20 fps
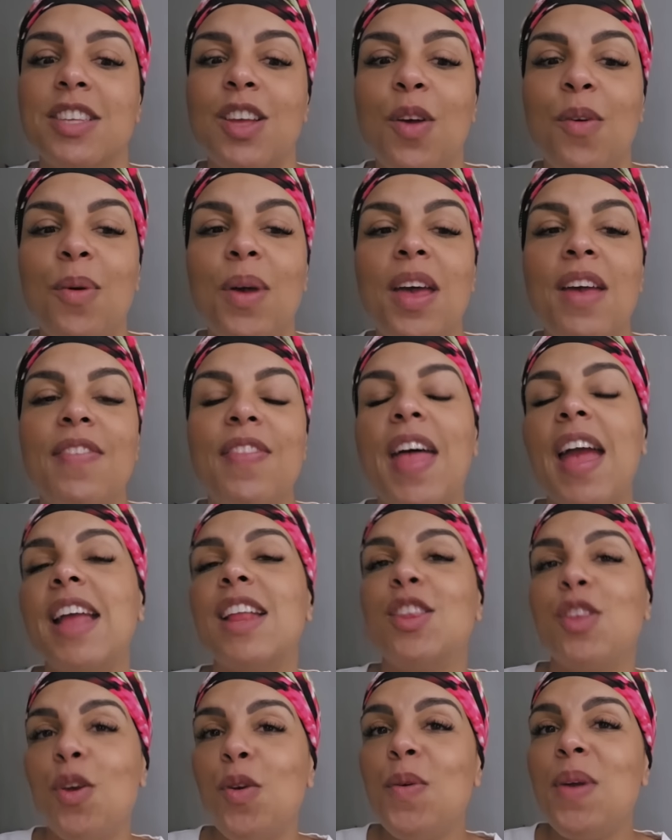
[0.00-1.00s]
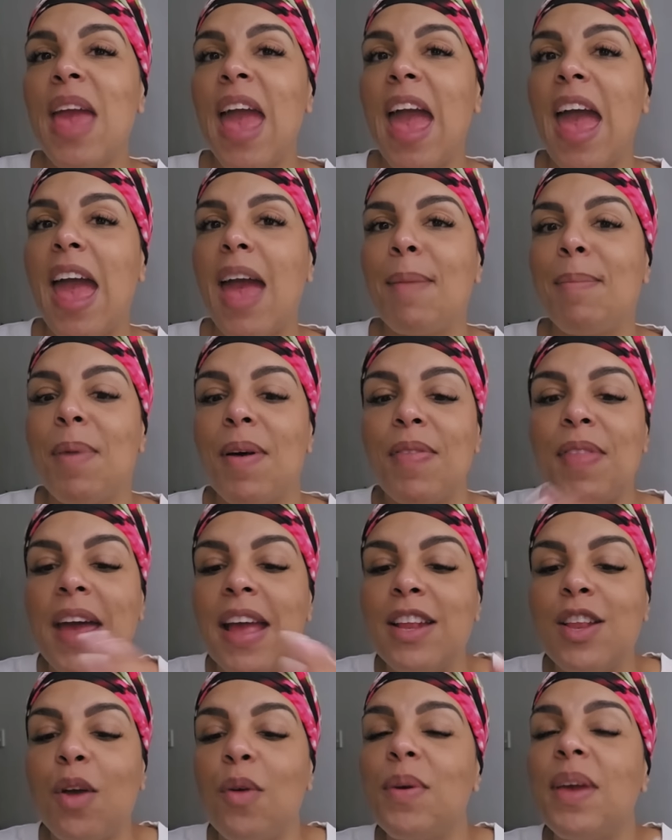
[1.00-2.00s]
So they do care, but
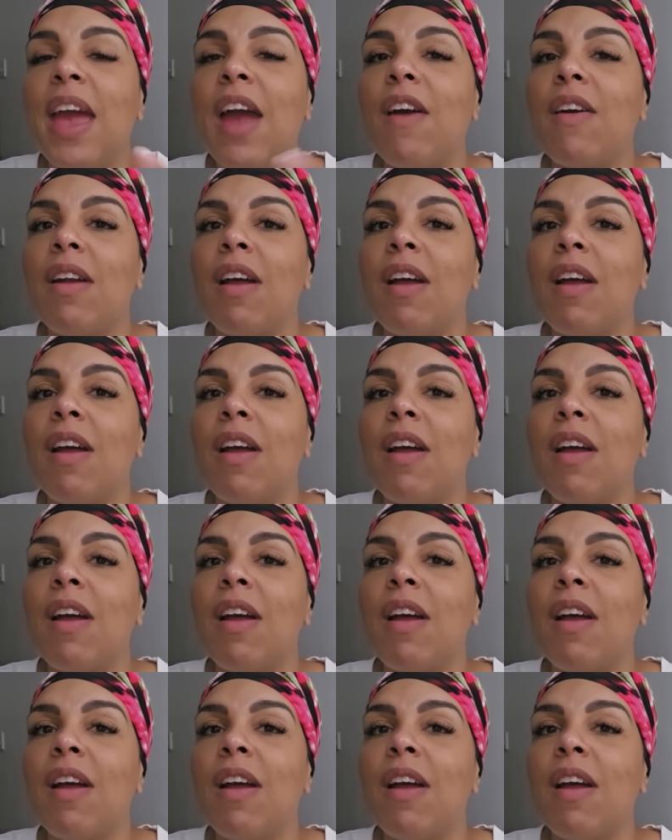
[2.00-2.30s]
they don't care